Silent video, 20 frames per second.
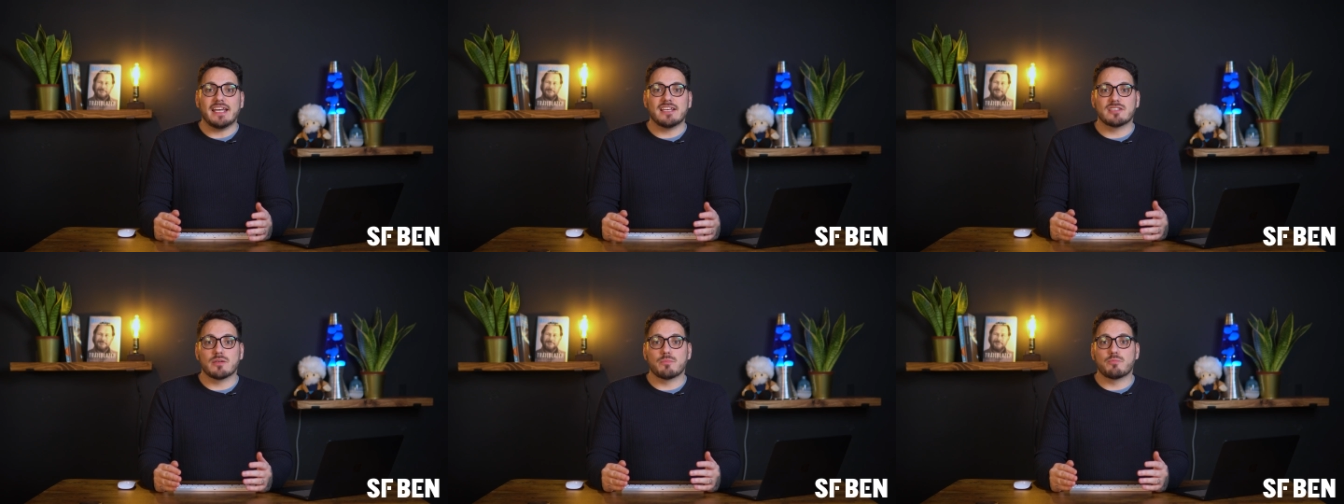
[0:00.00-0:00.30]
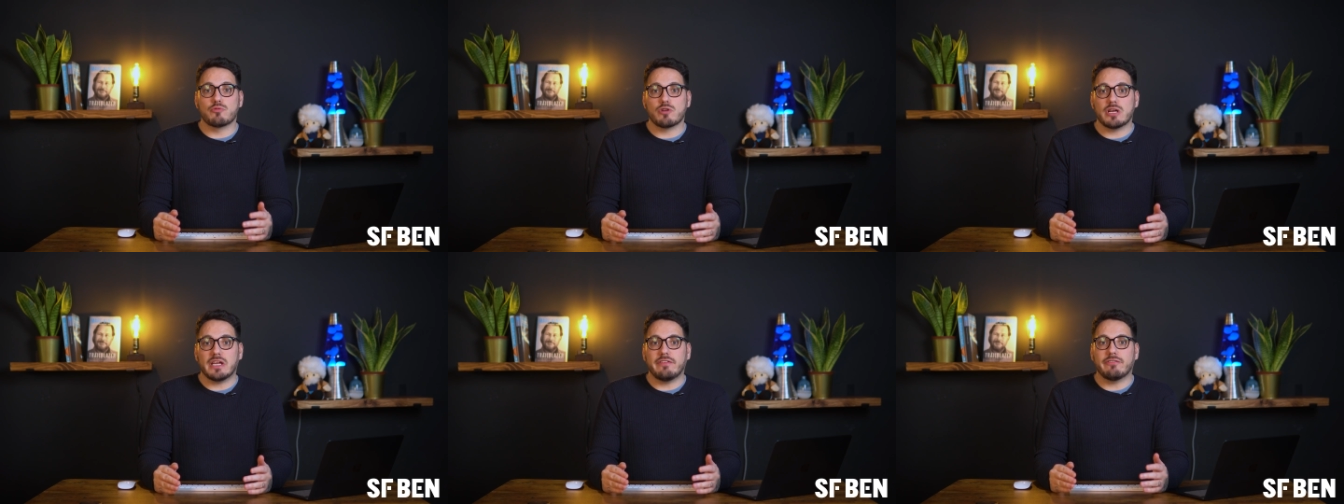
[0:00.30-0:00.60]
Here's a
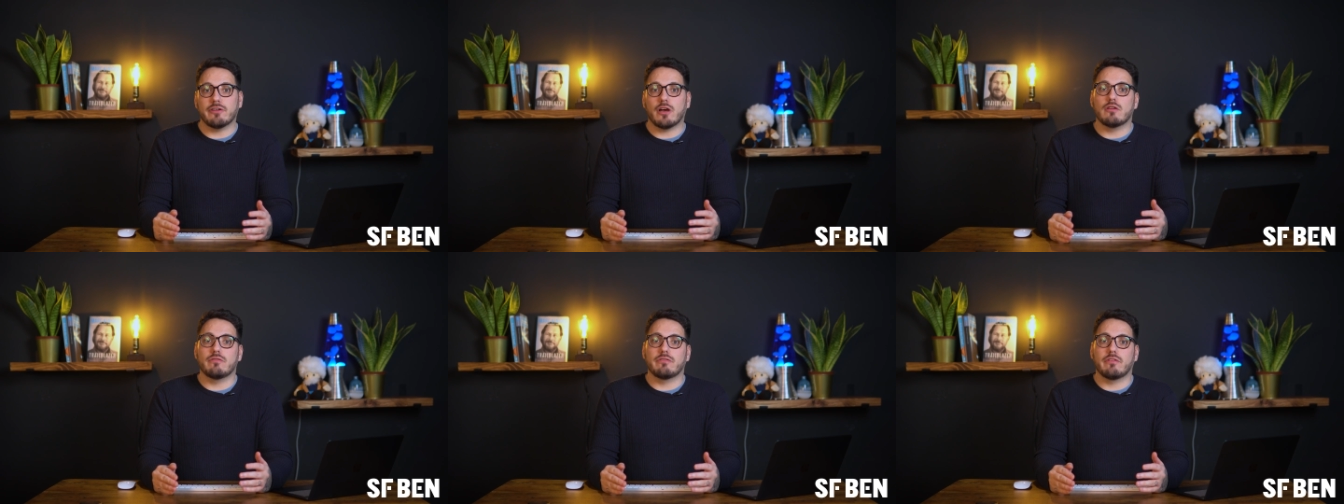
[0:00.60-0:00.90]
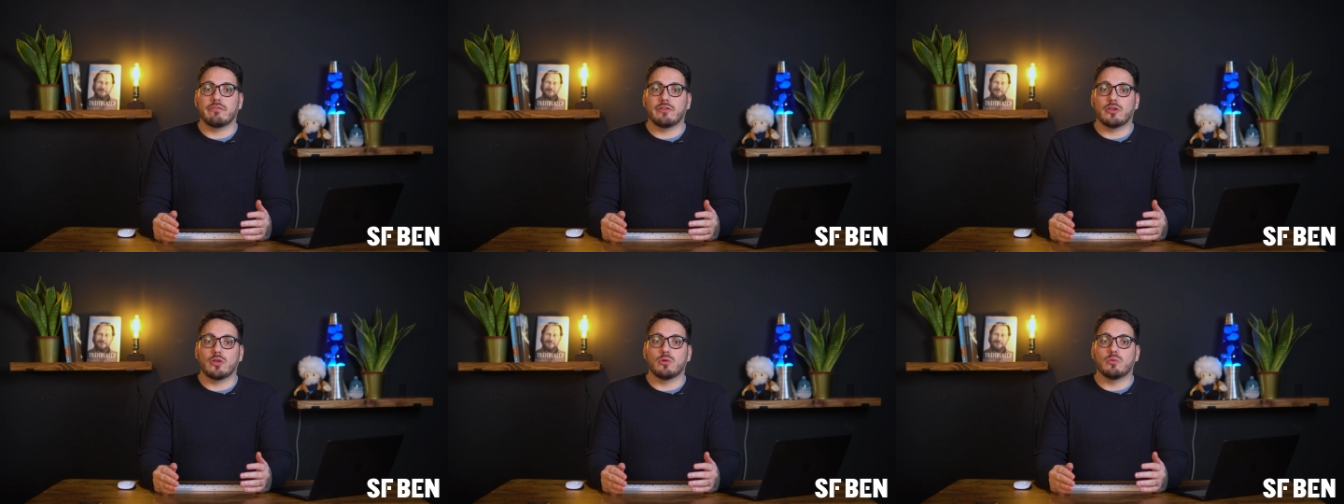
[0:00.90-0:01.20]
brief
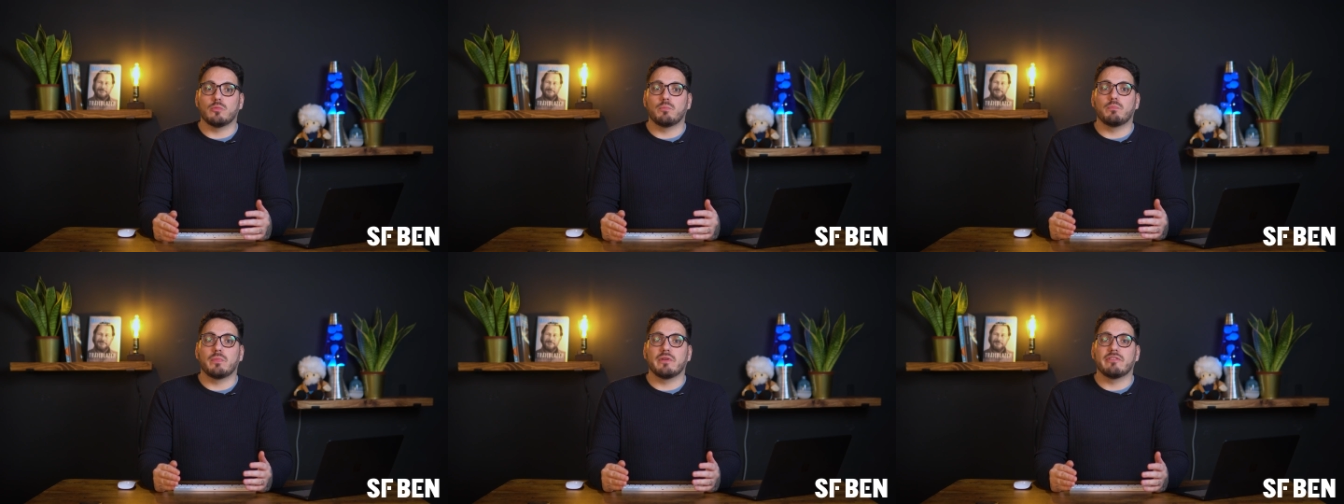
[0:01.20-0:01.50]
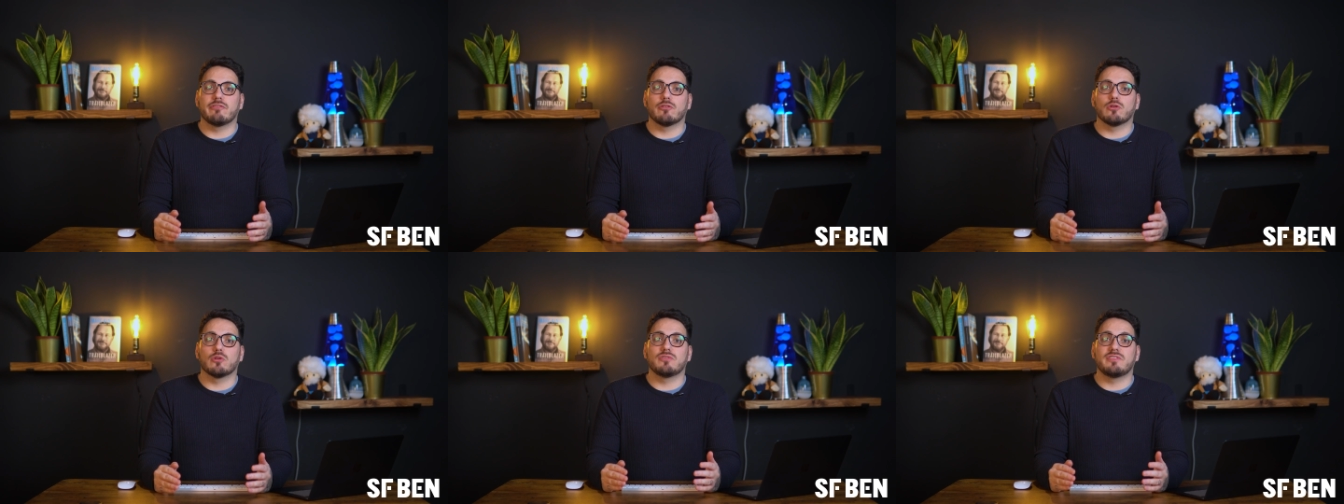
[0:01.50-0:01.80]
overview
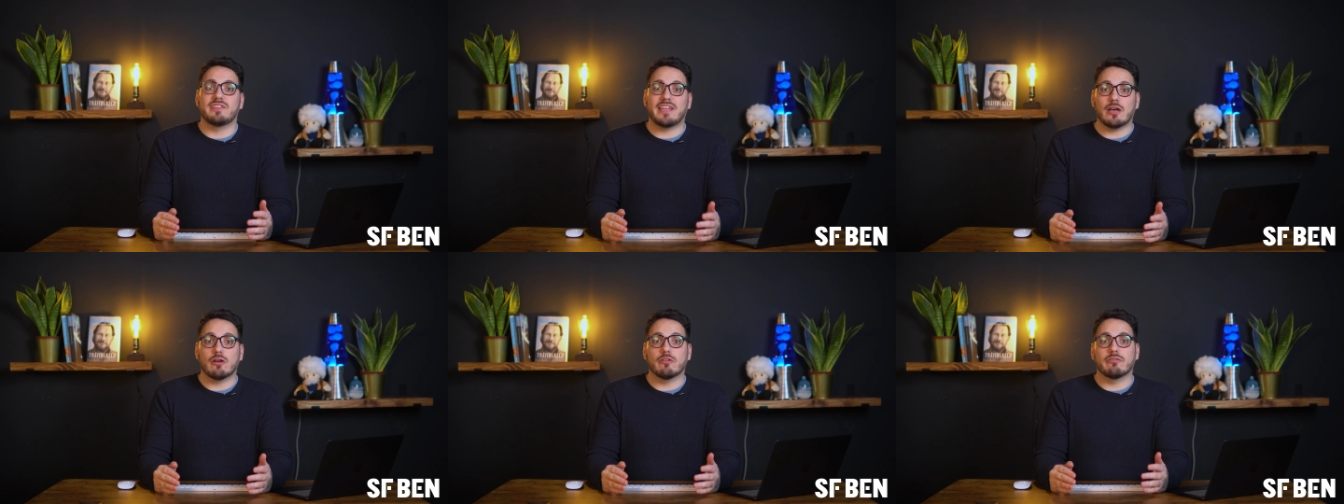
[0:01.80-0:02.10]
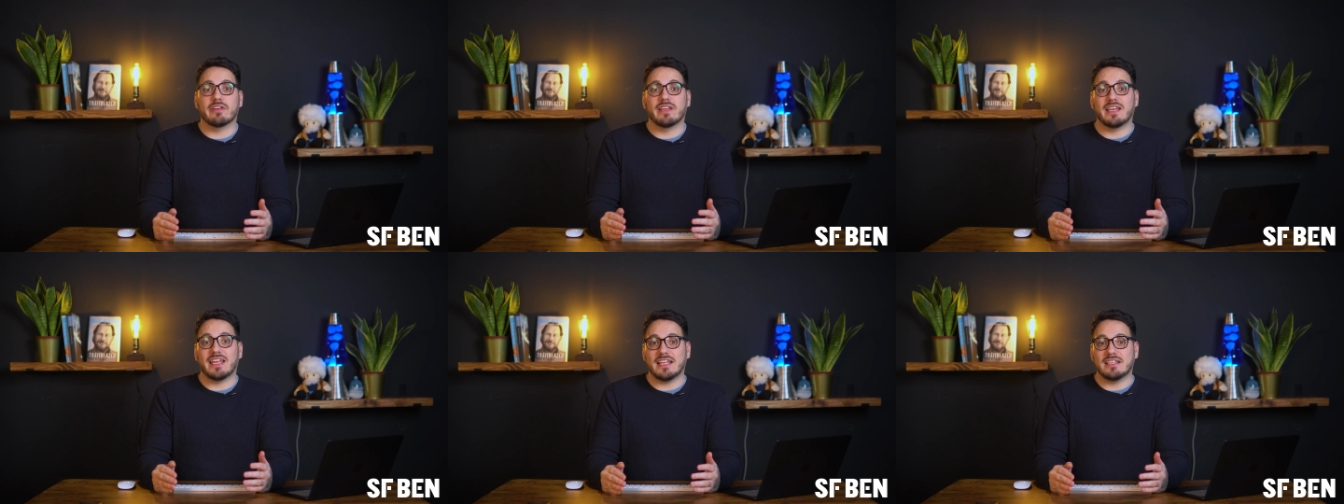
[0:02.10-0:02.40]
before
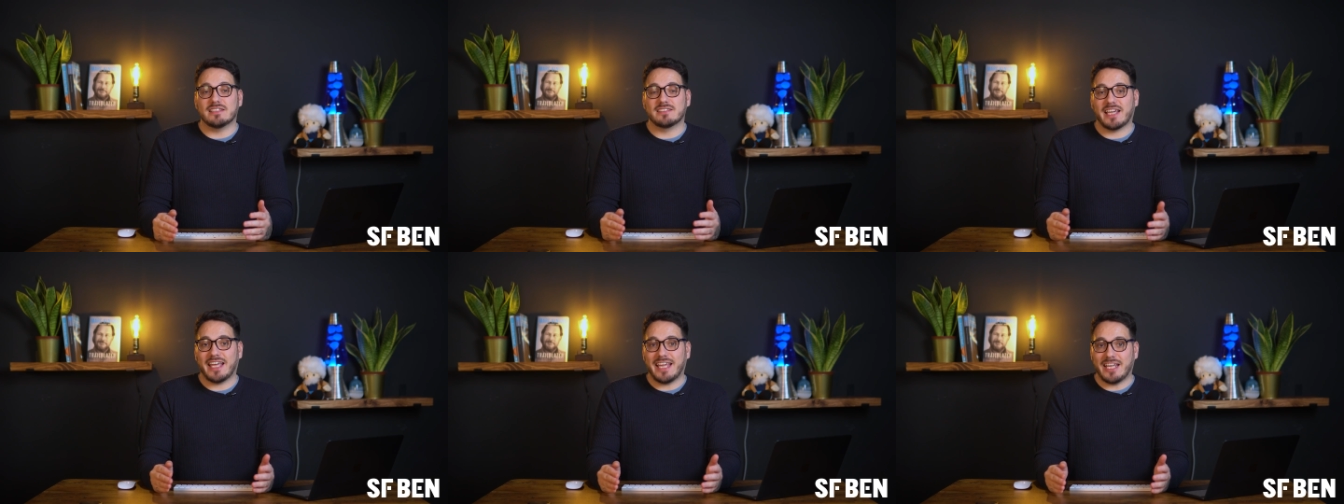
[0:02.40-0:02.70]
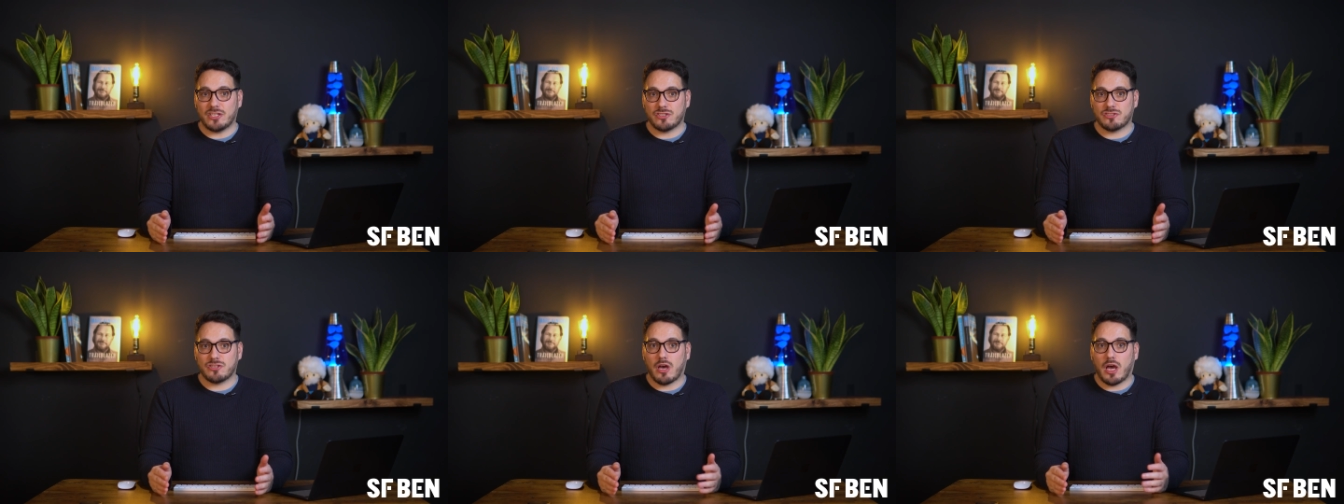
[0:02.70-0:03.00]
delving into
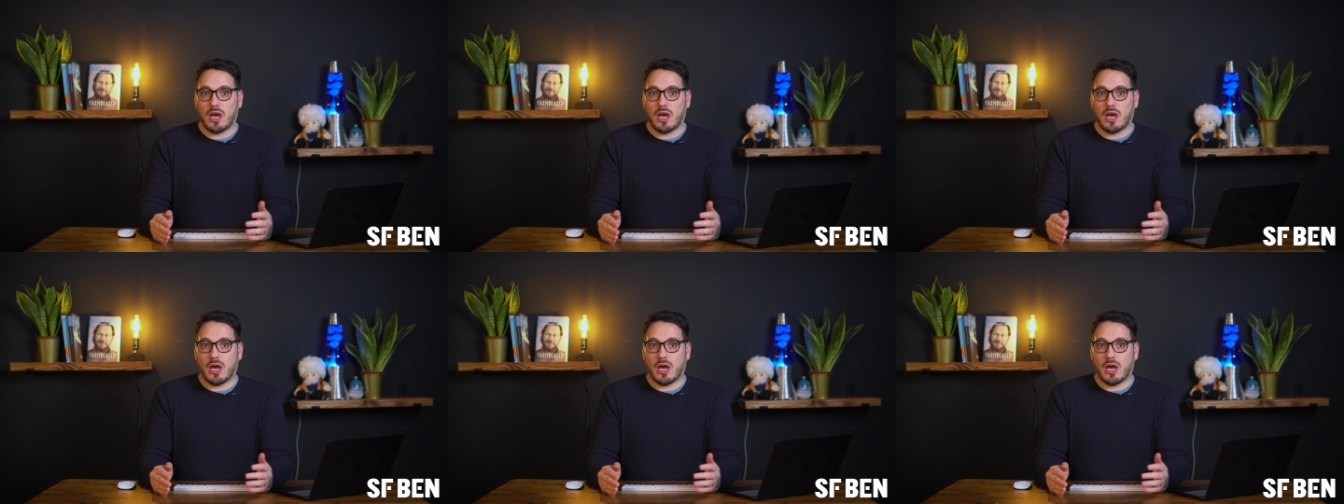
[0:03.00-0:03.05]
each